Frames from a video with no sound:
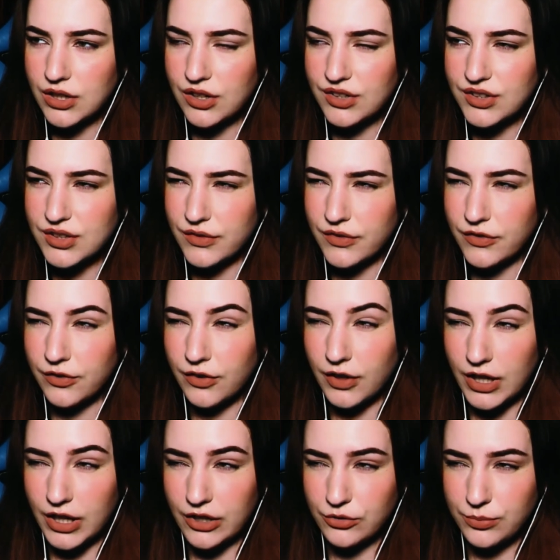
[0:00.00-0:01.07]
there is a
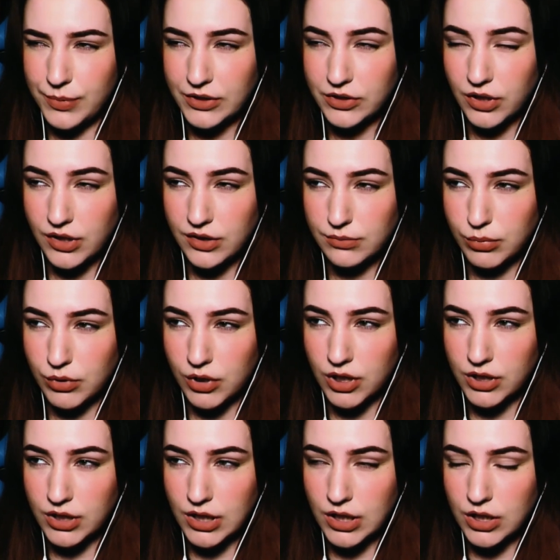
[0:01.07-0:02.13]
flashback to this
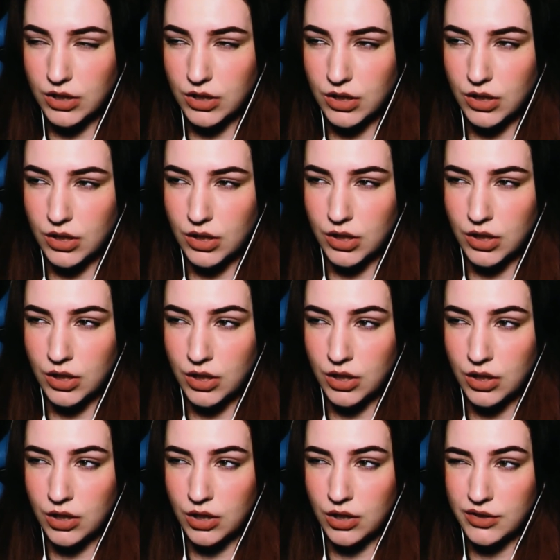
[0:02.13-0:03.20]
part in
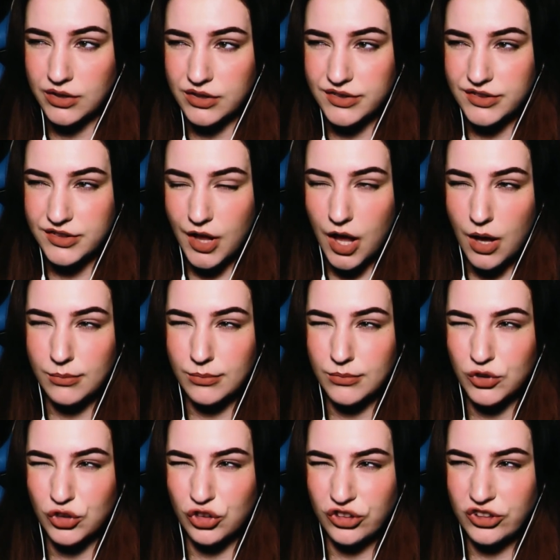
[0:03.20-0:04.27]

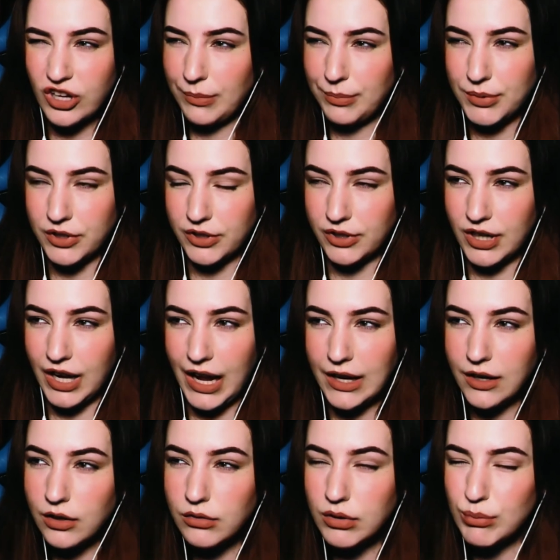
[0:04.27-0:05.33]
some chapter.
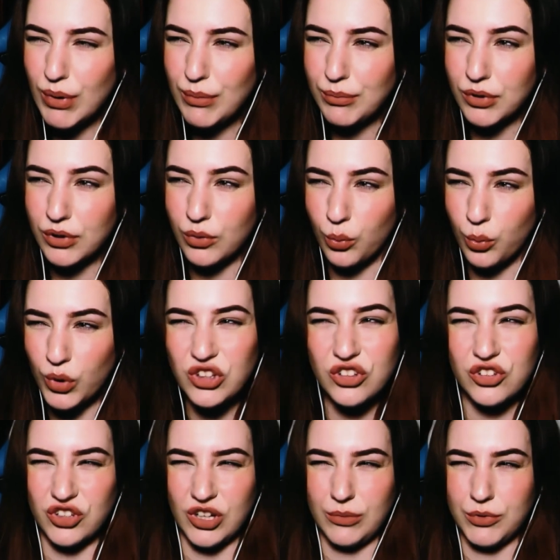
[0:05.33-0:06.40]
I don't remember
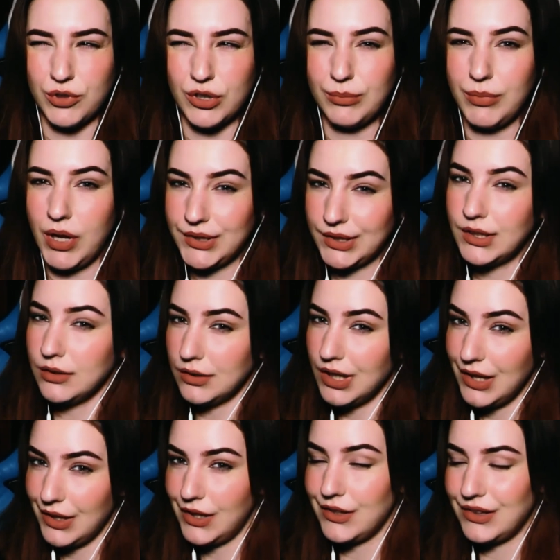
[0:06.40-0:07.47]
which chapter, but
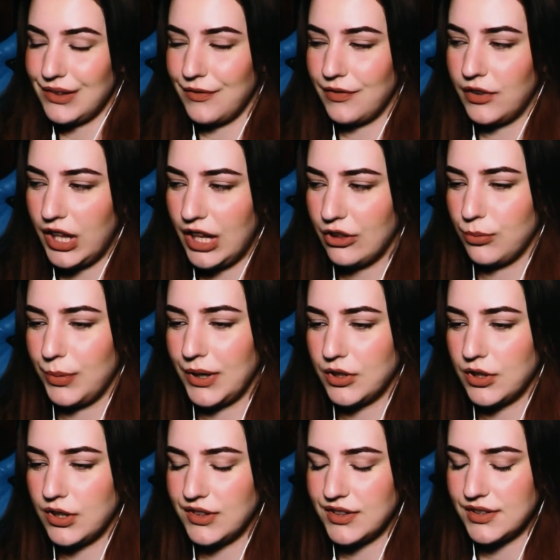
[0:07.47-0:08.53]
it is a flashback
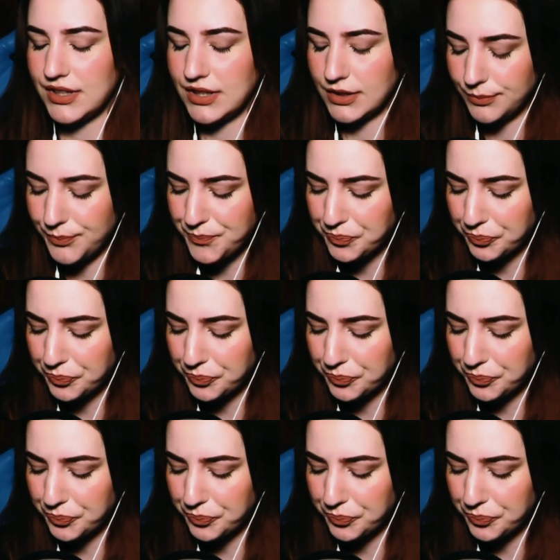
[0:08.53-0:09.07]
to this scene.